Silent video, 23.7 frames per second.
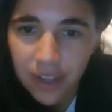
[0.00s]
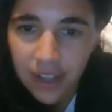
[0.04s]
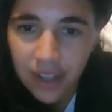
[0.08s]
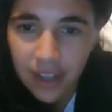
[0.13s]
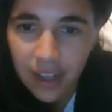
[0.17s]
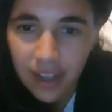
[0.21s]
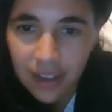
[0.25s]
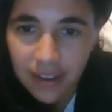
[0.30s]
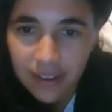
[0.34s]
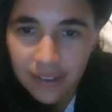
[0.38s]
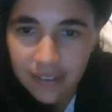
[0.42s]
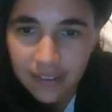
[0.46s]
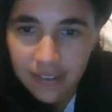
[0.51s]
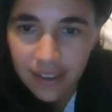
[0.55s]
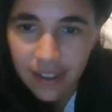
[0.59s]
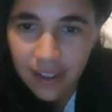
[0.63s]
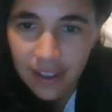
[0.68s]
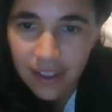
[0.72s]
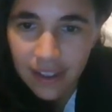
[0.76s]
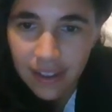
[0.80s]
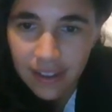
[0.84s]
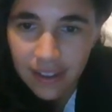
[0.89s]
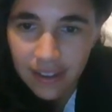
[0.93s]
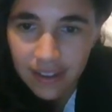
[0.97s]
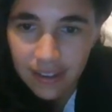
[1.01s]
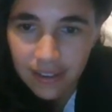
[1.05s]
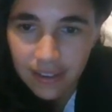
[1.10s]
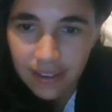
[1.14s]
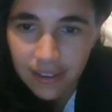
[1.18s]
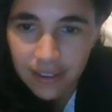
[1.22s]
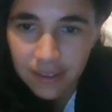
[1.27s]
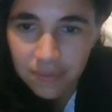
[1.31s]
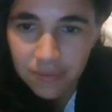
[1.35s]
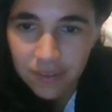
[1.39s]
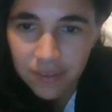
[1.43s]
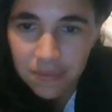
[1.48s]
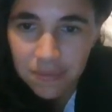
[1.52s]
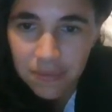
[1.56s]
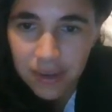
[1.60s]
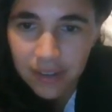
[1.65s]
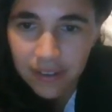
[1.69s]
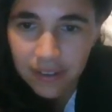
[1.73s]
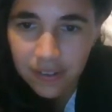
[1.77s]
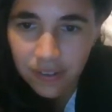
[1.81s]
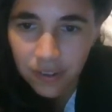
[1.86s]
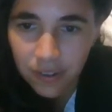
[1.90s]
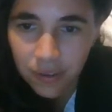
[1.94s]
and desire had come to
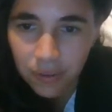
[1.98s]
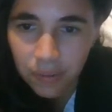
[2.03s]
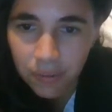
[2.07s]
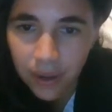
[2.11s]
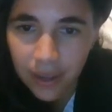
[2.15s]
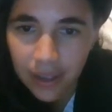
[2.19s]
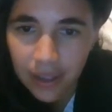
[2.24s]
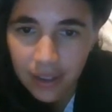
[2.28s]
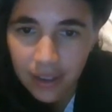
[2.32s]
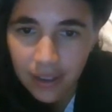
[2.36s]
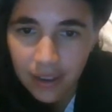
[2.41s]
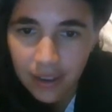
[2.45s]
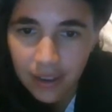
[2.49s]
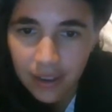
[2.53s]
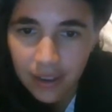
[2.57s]
meet it on the way.